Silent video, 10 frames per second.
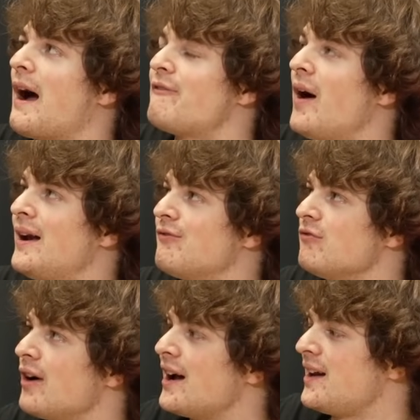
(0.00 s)
I find it
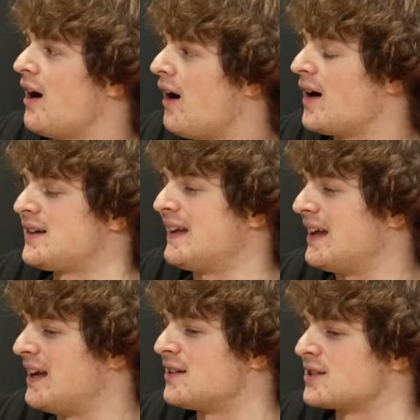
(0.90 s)
really hard
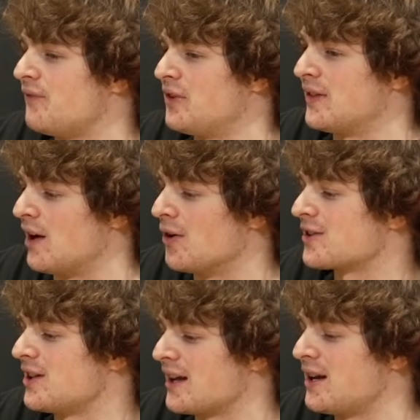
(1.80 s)
to eat something that
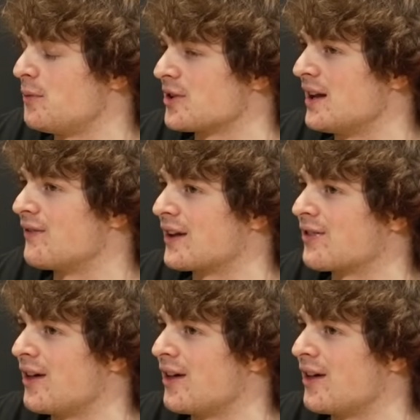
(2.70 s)
looks like it was a living